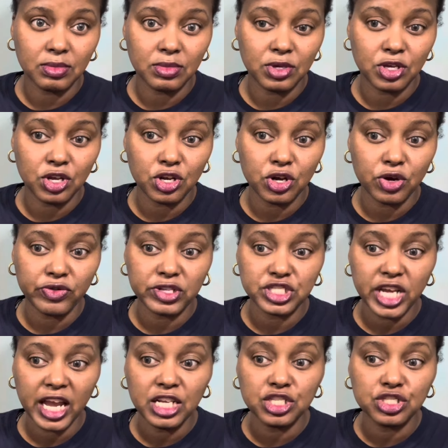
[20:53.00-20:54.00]
You know, the
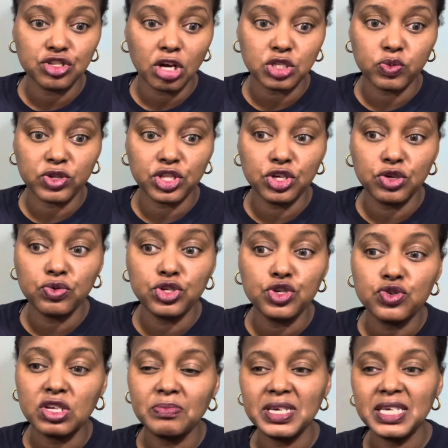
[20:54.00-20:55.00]
change starts with you.
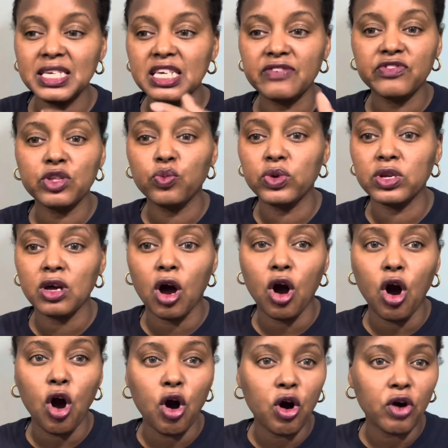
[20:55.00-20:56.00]
You can be gifted with
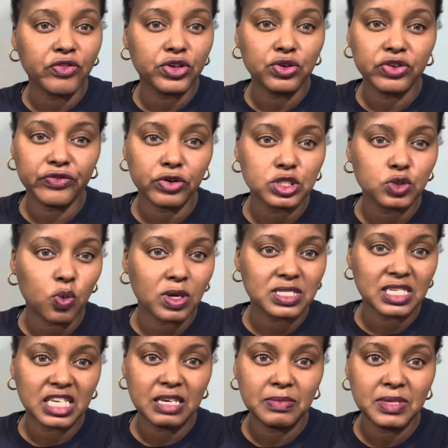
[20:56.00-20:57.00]
all the universe
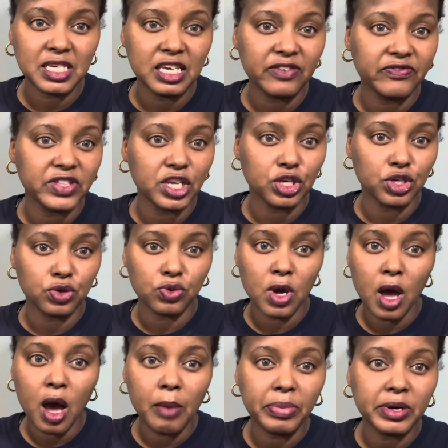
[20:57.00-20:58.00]
wants to keep gifting you,
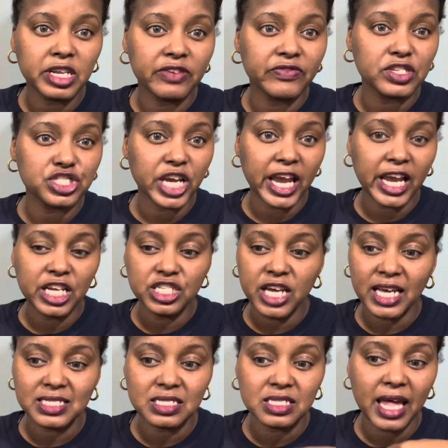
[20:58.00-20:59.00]
but if the change
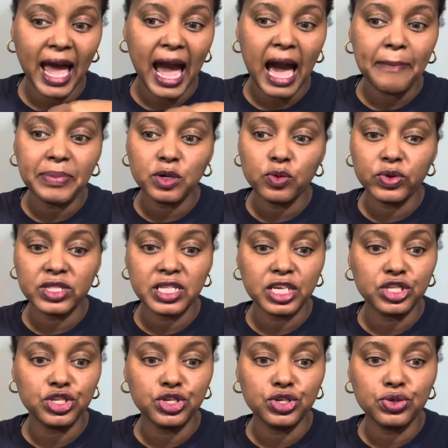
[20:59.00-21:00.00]
hasn't happened
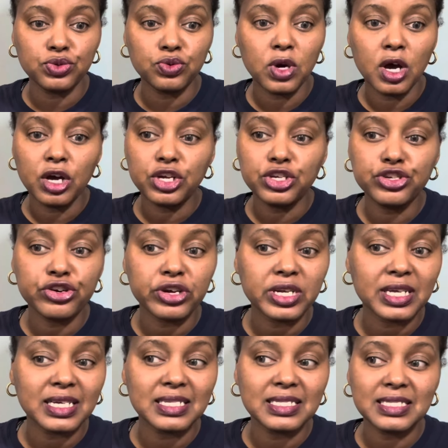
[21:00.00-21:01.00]
within you, you're
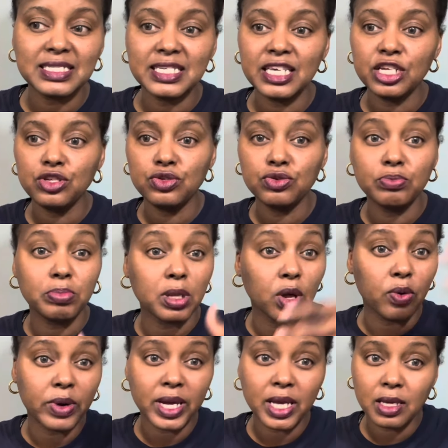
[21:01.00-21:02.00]
going to continue
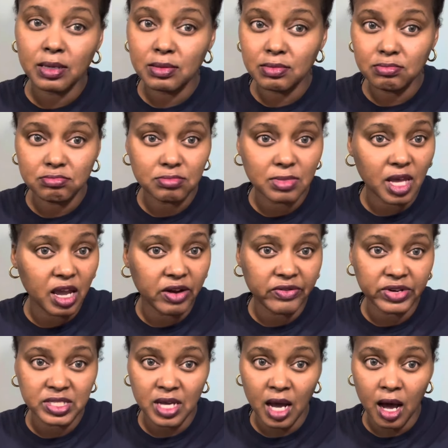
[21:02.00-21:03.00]
blowing
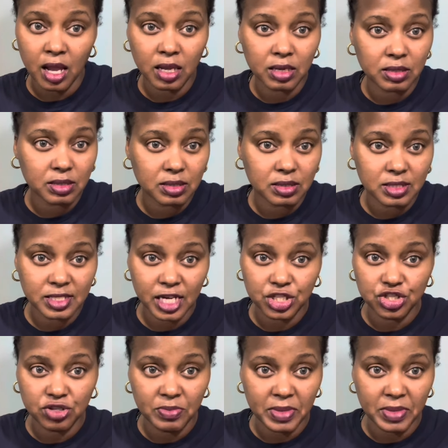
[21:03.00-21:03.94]
every dollar that you